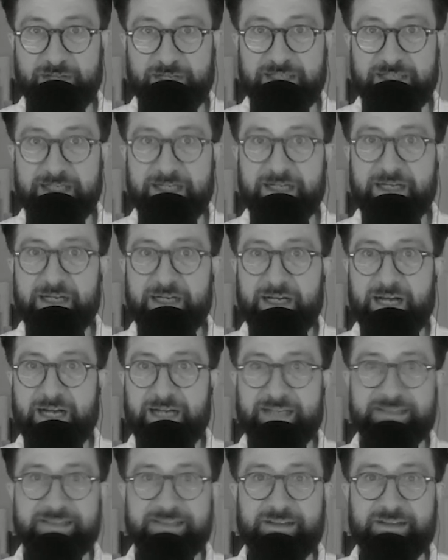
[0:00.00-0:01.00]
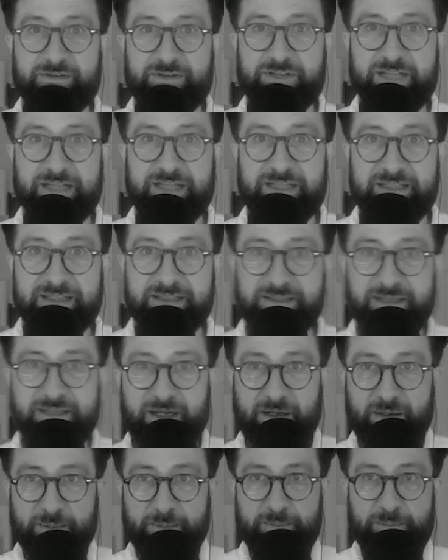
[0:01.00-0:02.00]
And I discovered that this
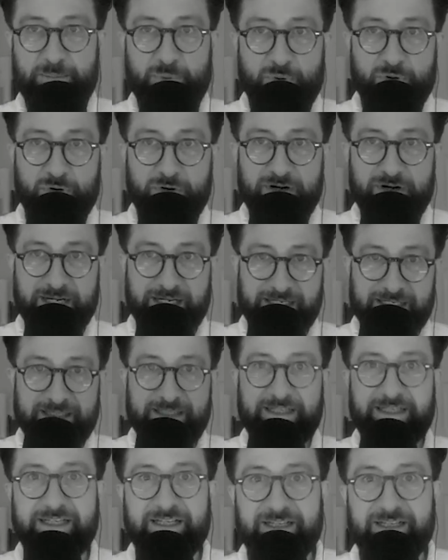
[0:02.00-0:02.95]
boring,